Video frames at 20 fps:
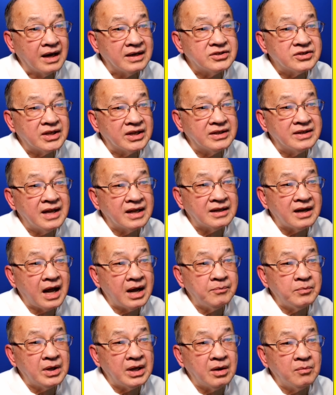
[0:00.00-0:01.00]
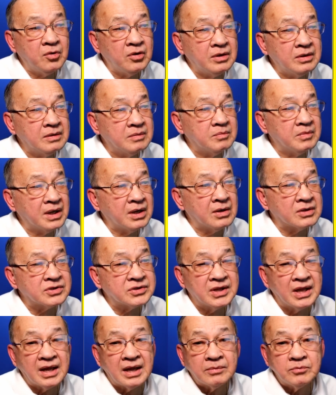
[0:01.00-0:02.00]
I said not applicable
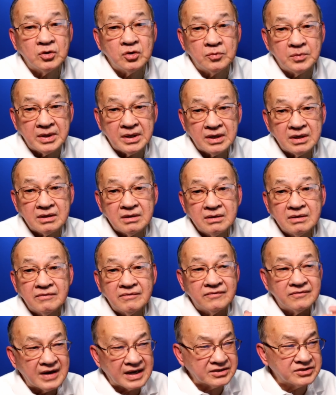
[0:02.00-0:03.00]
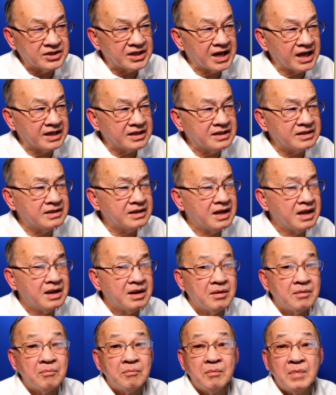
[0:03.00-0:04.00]
because they have to be vaccinated,
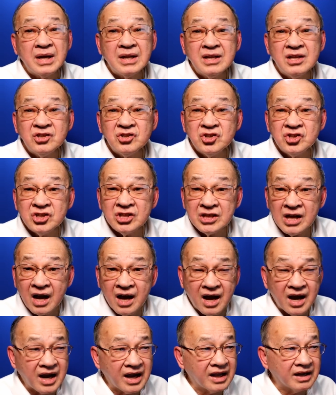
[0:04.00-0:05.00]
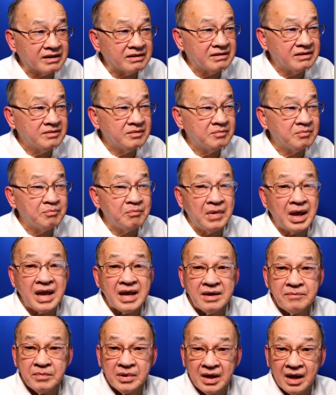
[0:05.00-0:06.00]
but the child
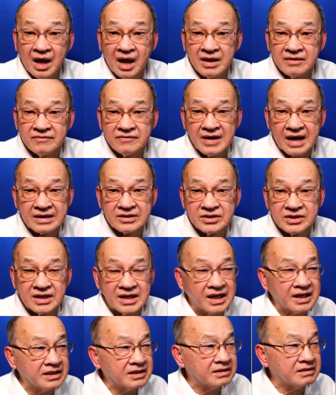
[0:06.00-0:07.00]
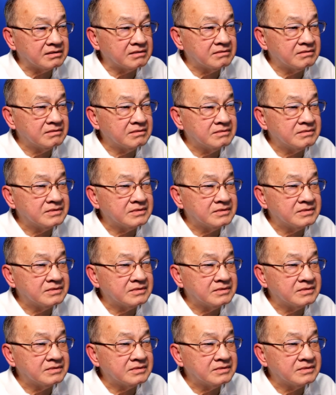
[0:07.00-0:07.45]
may be unvaccinated.